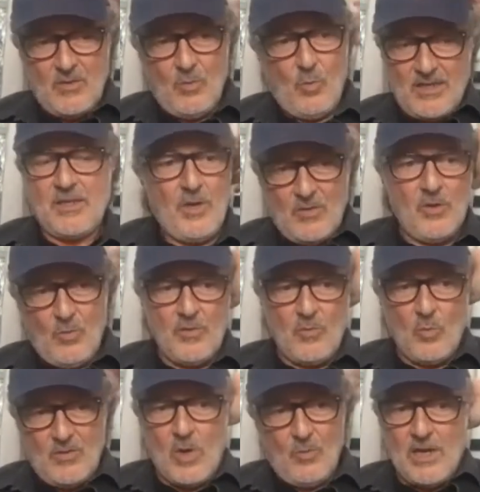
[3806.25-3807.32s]
weird
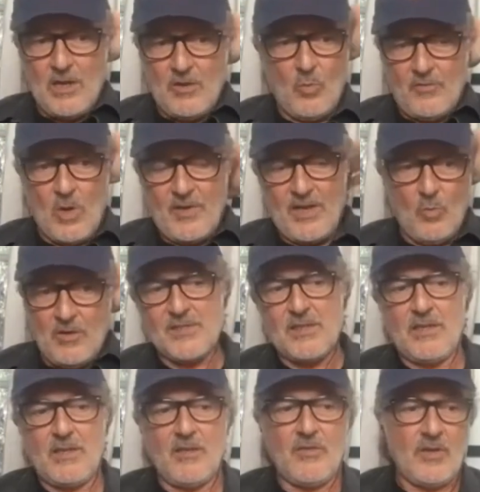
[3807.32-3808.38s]
wild
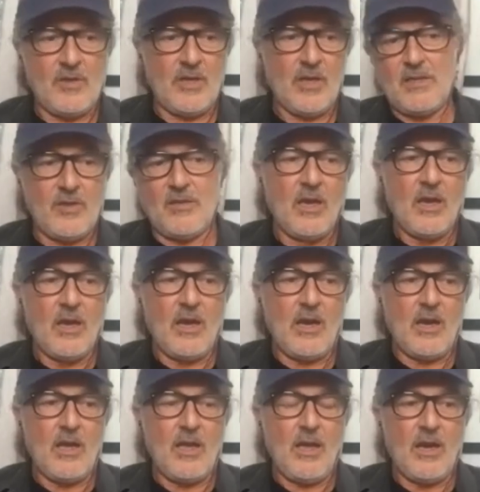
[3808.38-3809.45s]
fascinating thing
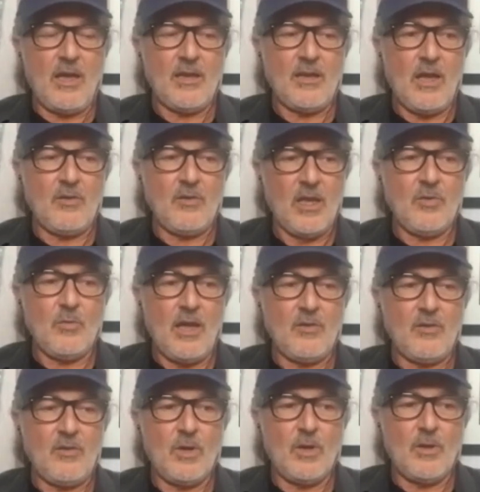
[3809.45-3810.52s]
uh, and you know
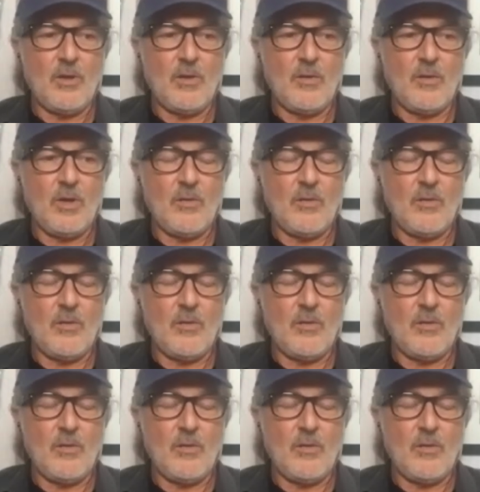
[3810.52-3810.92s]
uh,